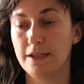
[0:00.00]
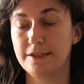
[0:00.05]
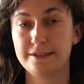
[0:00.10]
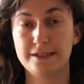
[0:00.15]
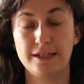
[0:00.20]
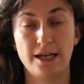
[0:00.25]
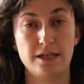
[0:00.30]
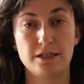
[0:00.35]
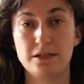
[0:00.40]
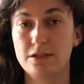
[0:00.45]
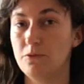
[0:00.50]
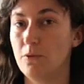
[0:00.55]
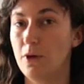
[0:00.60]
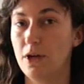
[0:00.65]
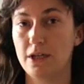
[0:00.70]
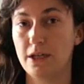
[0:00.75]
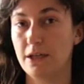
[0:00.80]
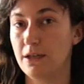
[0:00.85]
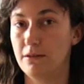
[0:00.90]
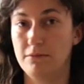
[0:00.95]
started
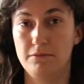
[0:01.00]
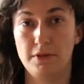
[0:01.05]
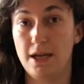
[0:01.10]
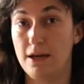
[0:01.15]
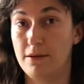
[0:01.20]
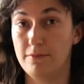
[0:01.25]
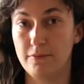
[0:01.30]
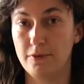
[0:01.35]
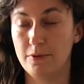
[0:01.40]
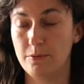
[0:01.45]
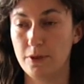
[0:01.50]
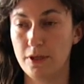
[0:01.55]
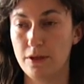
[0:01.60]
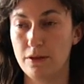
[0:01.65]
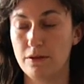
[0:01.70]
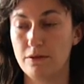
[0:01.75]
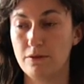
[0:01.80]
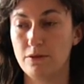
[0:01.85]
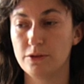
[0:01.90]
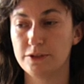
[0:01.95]
working
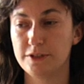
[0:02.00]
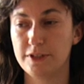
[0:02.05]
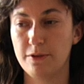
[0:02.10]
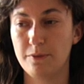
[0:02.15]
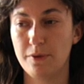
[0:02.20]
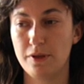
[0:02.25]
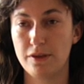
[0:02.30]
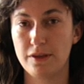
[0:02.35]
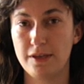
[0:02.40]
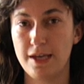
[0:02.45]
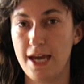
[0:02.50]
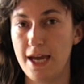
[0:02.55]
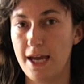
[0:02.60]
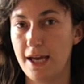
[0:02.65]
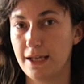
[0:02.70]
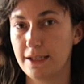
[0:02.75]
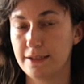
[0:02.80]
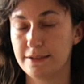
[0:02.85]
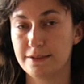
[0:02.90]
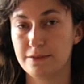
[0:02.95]
with
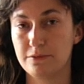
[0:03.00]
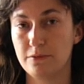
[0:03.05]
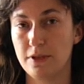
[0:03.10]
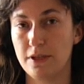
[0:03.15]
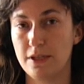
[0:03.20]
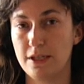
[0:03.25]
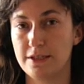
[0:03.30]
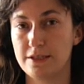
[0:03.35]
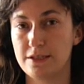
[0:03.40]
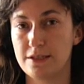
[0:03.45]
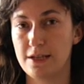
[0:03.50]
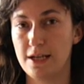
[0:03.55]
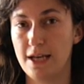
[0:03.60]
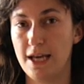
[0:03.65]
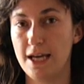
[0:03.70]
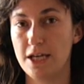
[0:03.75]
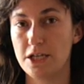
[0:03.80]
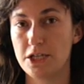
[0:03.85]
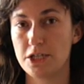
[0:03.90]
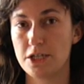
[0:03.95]
text, with
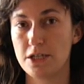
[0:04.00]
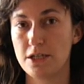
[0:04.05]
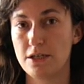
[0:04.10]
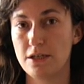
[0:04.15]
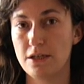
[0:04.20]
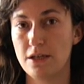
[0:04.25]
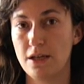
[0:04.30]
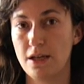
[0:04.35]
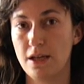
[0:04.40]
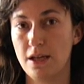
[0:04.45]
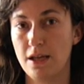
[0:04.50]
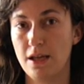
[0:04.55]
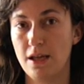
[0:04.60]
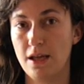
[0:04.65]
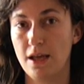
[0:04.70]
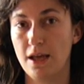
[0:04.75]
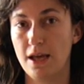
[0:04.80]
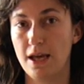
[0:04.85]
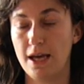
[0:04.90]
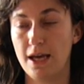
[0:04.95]
installation.
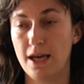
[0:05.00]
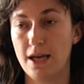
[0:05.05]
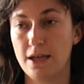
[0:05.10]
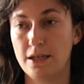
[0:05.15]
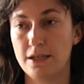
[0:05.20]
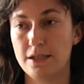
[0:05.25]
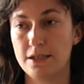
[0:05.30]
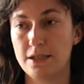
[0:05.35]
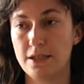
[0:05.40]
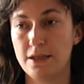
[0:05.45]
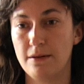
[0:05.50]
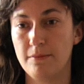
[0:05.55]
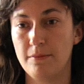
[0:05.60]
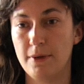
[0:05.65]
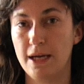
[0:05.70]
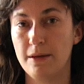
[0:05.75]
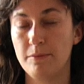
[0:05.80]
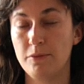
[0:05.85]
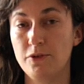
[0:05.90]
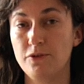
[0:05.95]
And
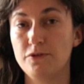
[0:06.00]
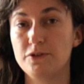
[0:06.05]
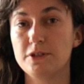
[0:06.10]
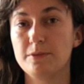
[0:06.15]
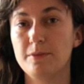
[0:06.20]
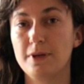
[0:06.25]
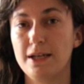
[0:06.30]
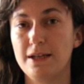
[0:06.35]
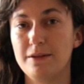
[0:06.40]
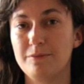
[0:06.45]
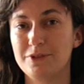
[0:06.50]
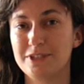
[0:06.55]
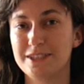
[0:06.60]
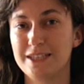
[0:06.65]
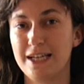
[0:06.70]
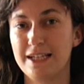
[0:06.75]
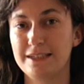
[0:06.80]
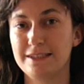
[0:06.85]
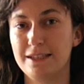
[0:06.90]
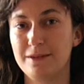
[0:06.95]
I moved to Berlin
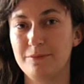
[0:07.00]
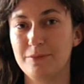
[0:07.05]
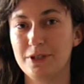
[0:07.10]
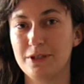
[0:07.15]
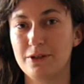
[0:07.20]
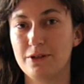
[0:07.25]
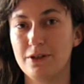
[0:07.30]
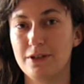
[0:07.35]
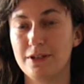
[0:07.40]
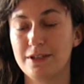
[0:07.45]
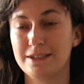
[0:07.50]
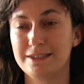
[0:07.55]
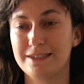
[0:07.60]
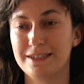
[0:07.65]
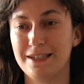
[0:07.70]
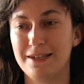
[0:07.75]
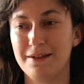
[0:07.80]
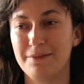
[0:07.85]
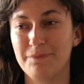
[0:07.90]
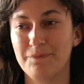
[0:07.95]
precisely because
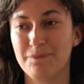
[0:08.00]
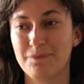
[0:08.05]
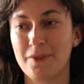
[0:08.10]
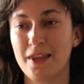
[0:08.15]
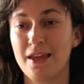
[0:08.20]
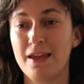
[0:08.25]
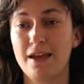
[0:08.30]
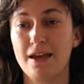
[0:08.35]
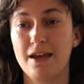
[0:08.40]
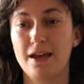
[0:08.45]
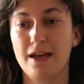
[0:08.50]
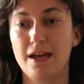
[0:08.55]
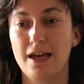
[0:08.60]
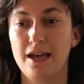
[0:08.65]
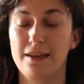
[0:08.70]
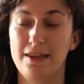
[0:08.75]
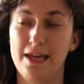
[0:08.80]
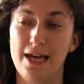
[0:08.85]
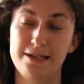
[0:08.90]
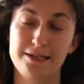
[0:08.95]

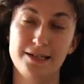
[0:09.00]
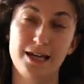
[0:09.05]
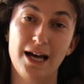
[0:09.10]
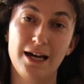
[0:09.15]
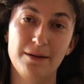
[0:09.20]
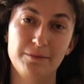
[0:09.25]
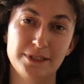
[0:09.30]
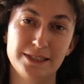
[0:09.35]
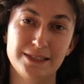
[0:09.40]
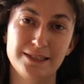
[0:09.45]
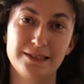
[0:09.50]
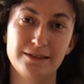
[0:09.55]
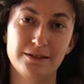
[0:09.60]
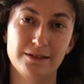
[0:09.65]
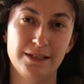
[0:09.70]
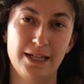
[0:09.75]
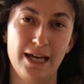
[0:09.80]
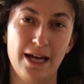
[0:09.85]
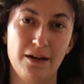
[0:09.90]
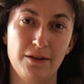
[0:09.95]
at that time, and
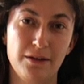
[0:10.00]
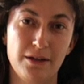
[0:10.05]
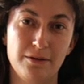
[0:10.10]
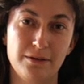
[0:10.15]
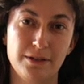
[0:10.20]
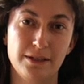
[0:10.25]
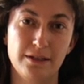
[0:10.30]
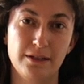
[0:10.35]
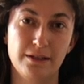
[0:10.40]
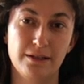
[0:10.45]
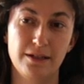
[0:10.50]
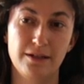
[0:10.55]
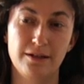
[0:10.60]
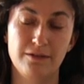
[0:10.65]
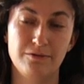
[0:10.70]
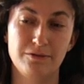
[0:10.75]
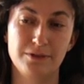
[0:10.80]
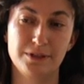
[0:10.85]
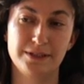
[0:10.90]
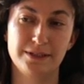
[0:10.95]
still now, it
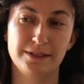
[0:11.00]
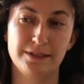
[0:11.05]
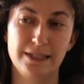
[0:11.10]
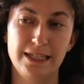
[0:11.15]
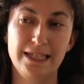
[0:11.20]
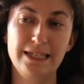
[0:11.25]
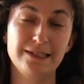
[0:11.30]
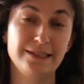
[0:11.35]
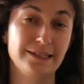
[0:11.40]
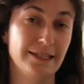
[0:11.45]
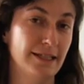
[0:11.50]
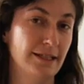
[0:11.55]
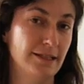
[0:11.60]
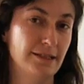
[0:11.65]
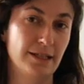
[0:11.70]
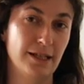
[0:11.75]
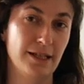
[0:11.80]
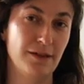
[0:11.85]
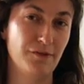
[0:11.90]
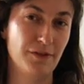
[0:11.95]
was easier
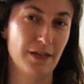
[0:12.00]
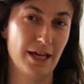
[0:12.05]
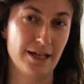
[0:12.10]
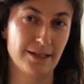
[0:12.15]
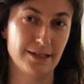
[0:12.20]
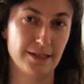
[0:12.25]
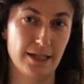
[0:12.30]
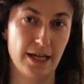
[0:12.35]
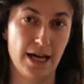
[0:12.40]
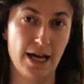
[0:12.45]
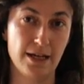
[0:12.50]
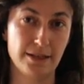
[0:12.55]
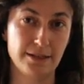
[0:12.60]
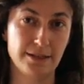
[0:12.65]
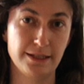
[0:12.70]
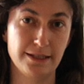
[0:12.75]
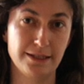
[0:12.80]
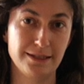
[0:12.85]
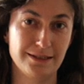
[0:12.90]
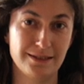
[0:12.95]
to live there as an
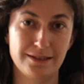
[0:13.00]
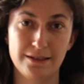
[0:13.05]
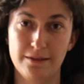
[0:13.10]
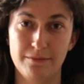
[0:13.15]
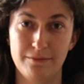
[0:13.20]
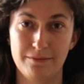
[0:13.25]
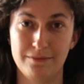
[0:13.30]
artist,